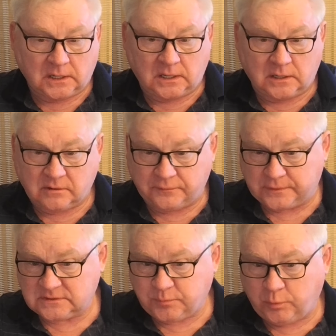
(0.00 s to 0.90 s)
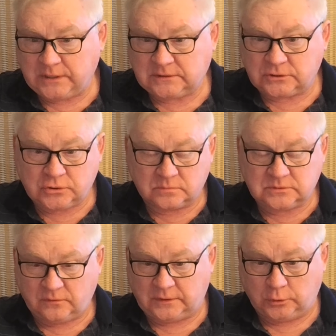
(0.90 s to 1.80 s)
reference point in
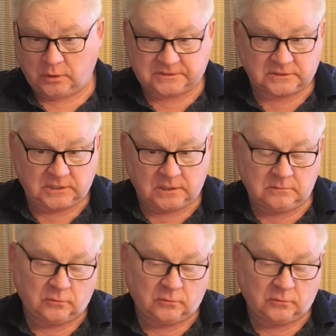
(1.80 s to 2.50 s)
terms of velocity